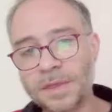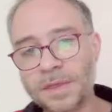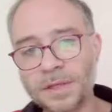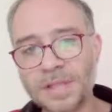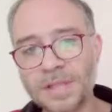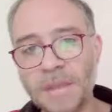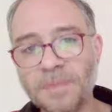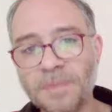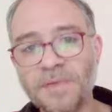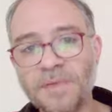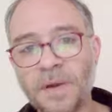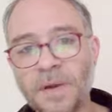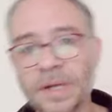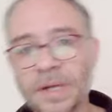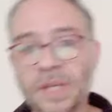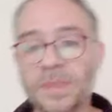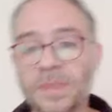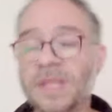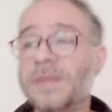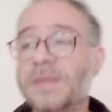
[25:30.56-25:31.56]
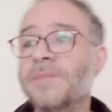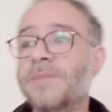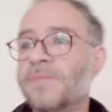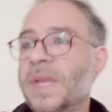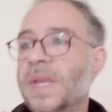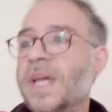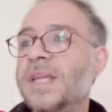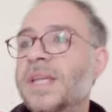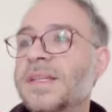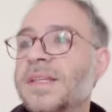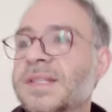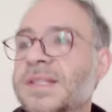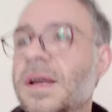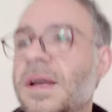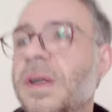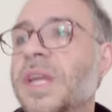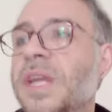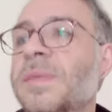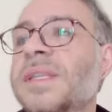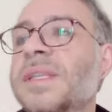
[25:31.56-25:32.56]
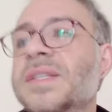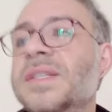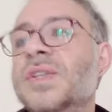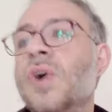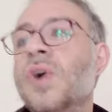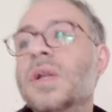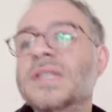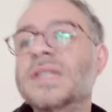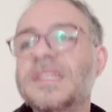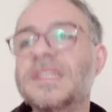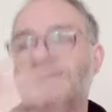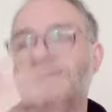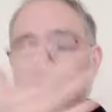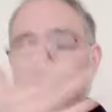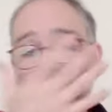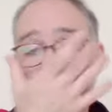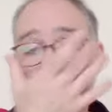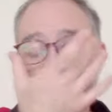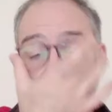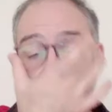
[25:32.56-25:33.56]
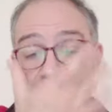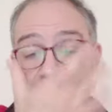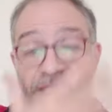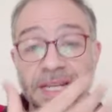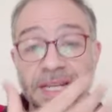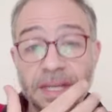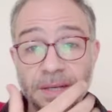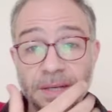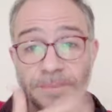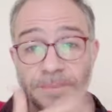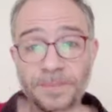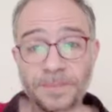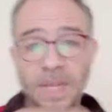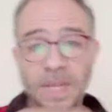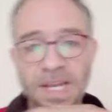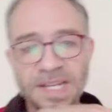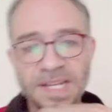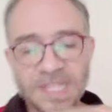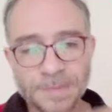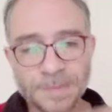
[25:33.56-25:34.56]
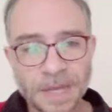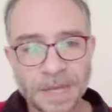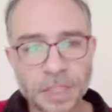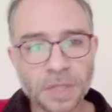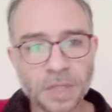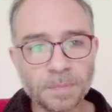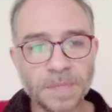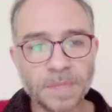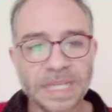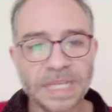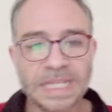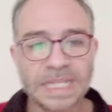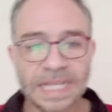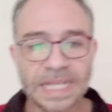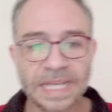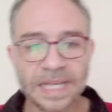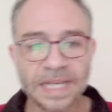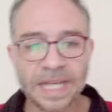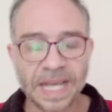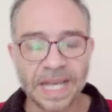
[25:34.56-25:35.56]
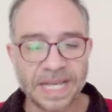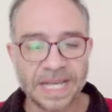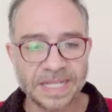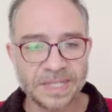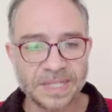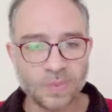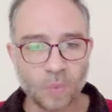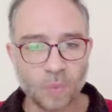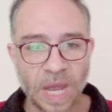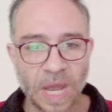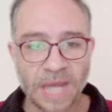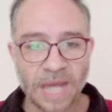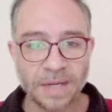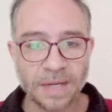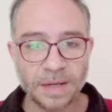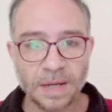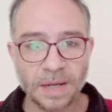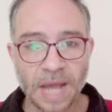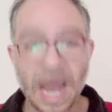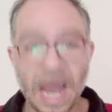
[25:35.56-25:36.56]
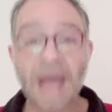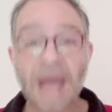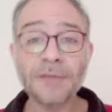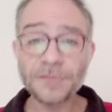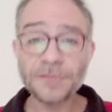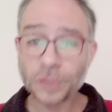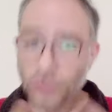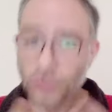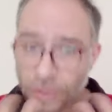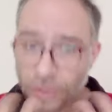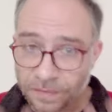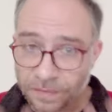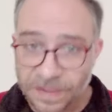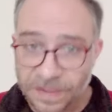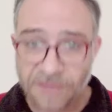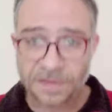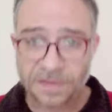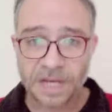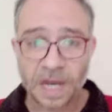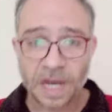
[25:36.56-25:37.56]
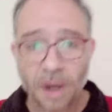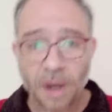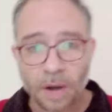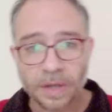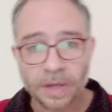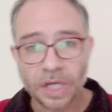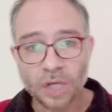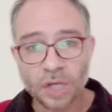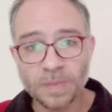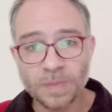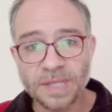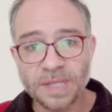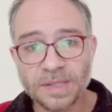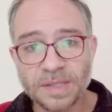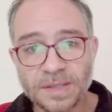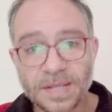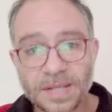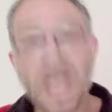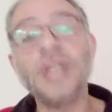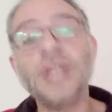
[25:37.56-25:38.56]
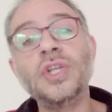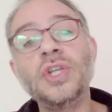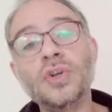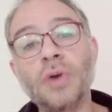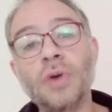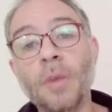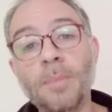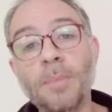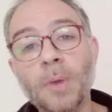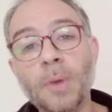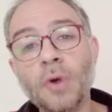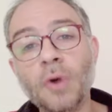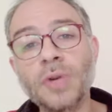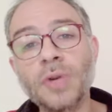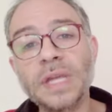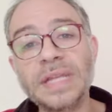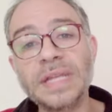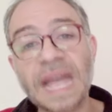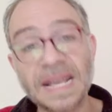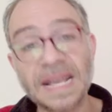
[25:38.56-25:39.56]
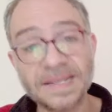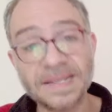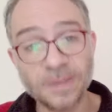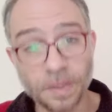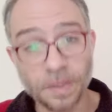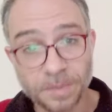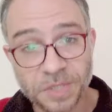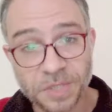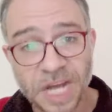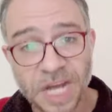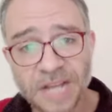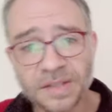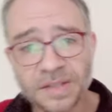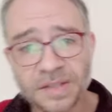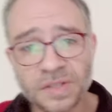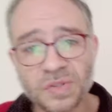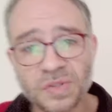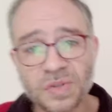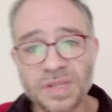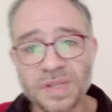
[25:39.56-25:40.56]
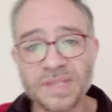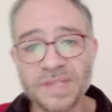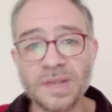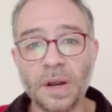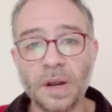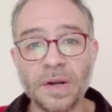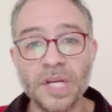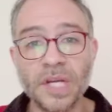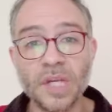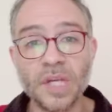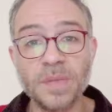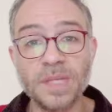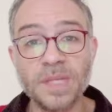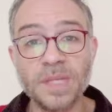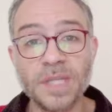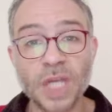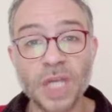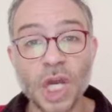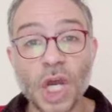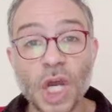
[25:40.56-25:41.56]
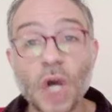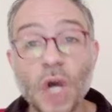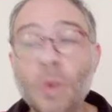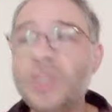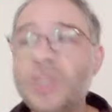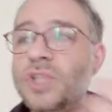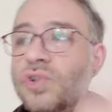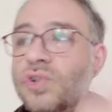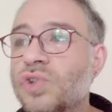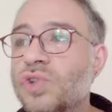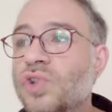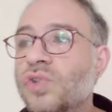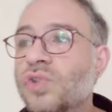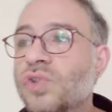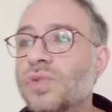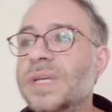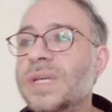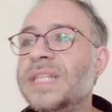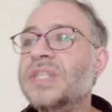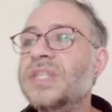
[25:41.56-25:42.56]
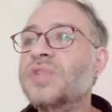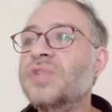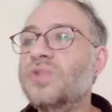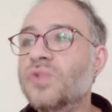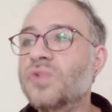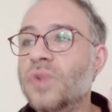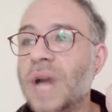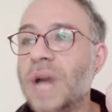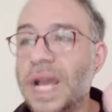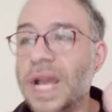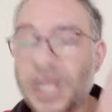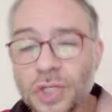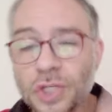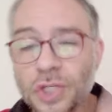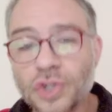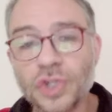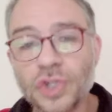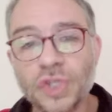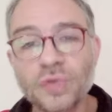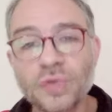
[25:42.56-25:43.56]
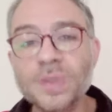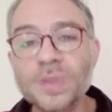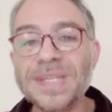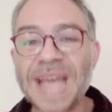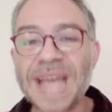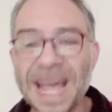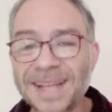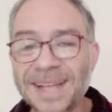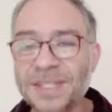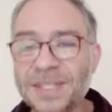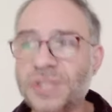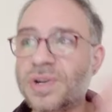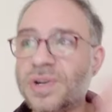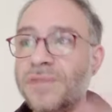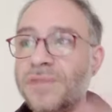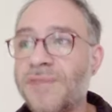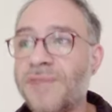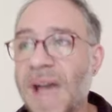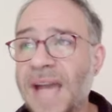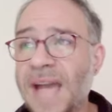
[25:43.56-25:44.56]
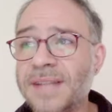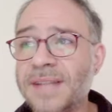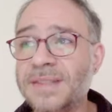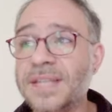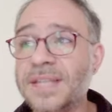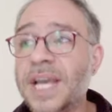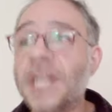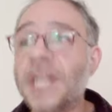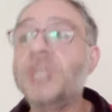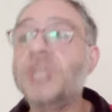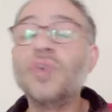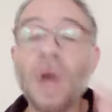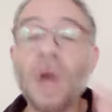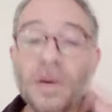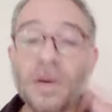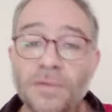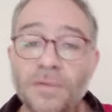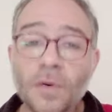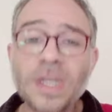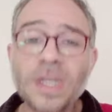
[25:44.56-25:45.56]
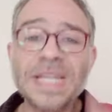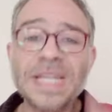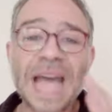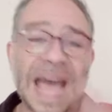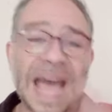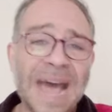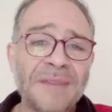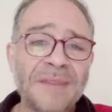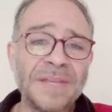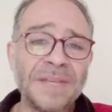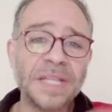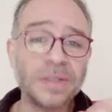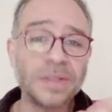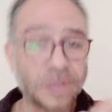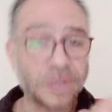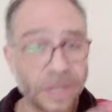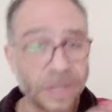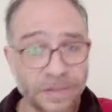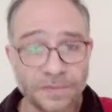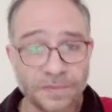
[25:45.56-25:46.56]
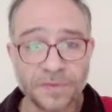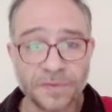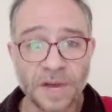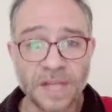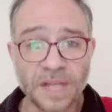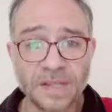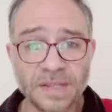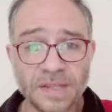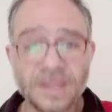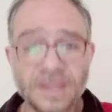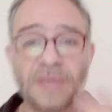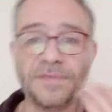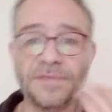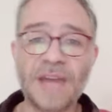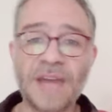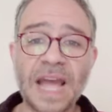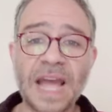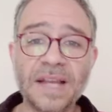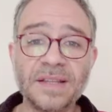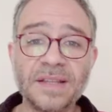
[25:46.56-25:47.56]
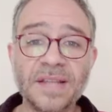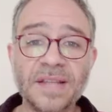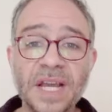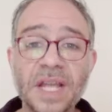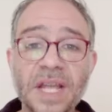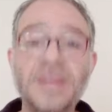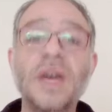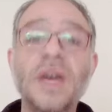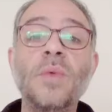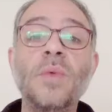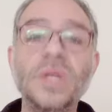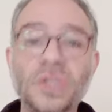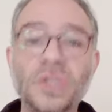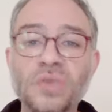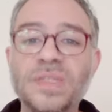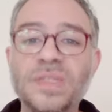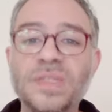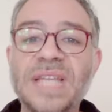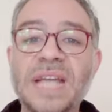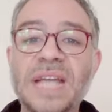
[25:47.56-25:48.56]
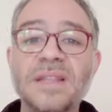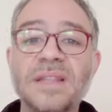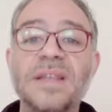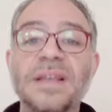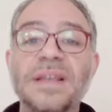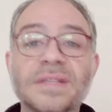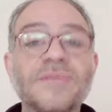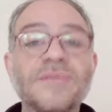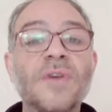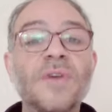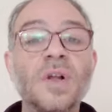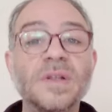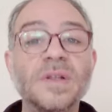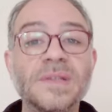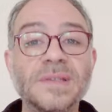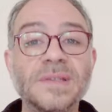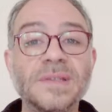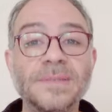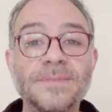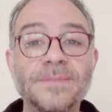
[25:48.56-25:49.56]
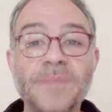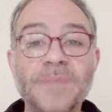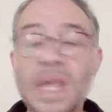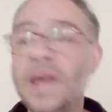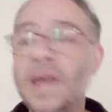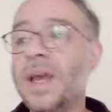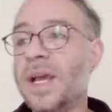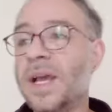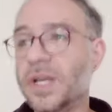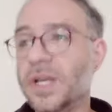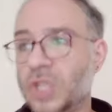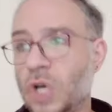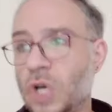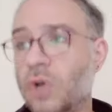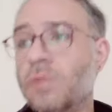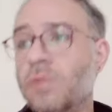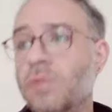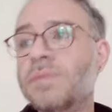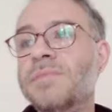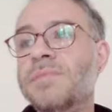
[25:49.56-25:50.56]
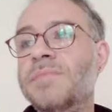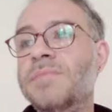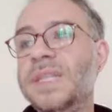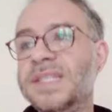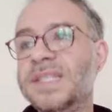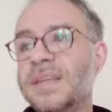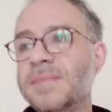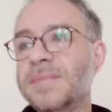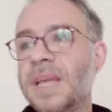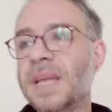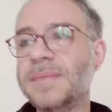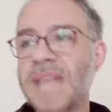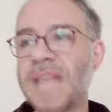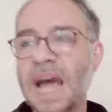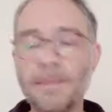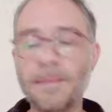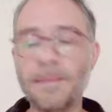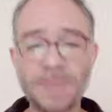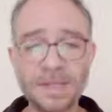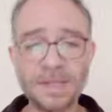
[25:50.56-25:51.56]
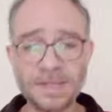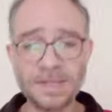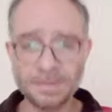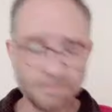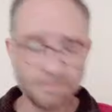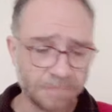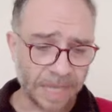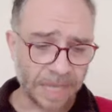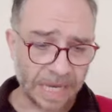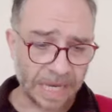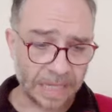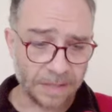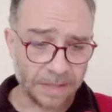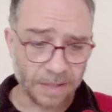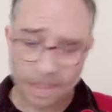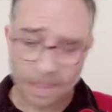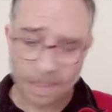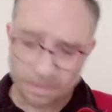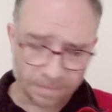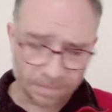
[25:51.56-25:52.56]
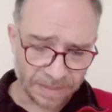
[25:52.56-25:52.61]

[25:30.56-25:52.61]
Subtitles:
third type of argument. This argument is called special pleading. Special pleading is when, after you've given an argument and your opponent has objected to this argument, what you do is you introduce extra facts to avoid having to confront the fact that what you said is false. So this sometimes happens in